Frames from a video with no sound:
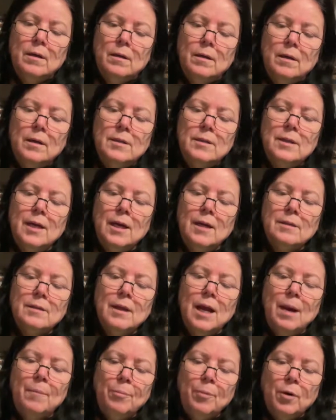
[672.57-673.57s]
it says
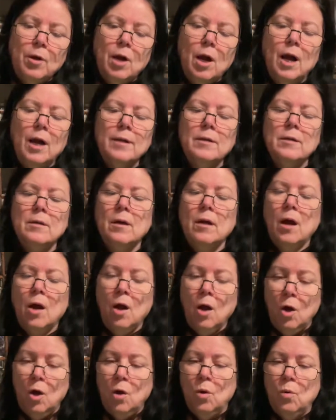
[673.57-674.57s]
apricot
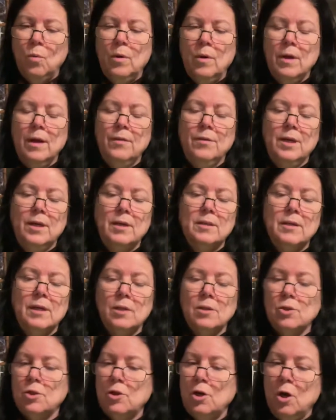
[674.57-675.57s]
O, and then it
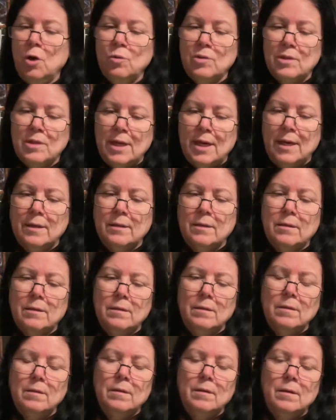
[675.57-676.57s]
says no scent.
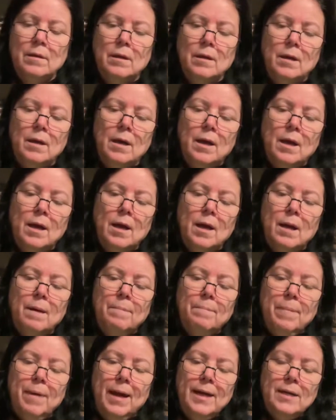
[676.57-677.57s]

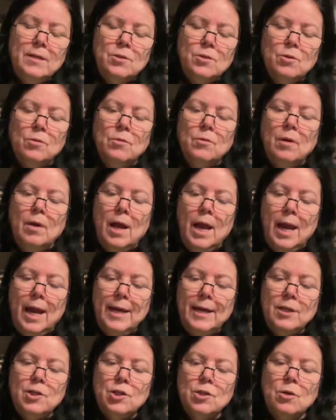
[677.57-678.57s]
Basil,
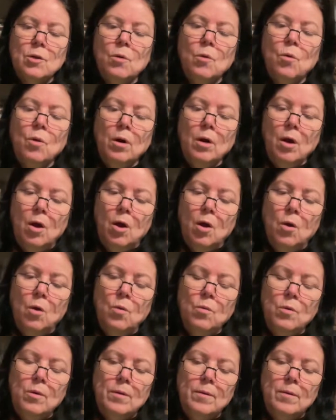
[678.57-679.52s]
H or O.